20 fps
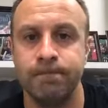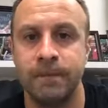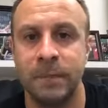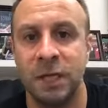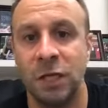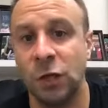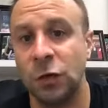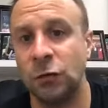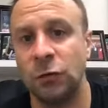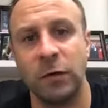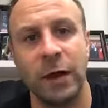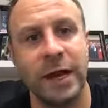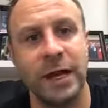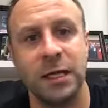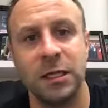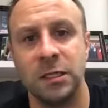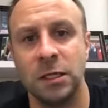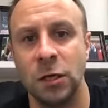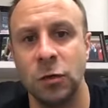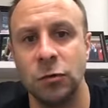the
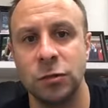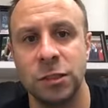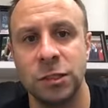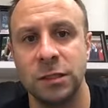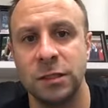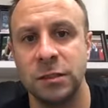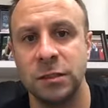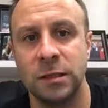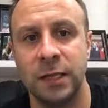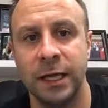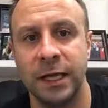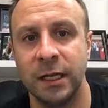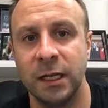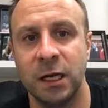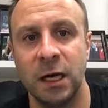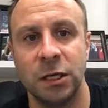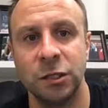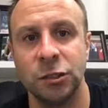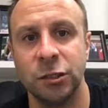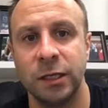greatest coaches in the
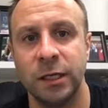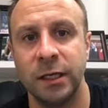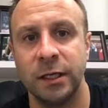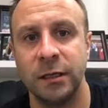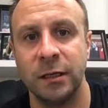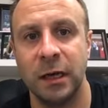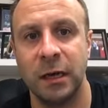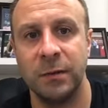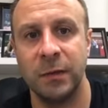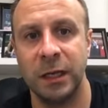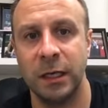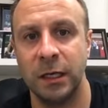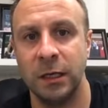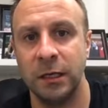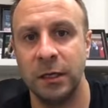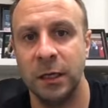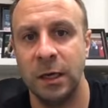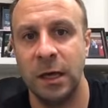country. I mean,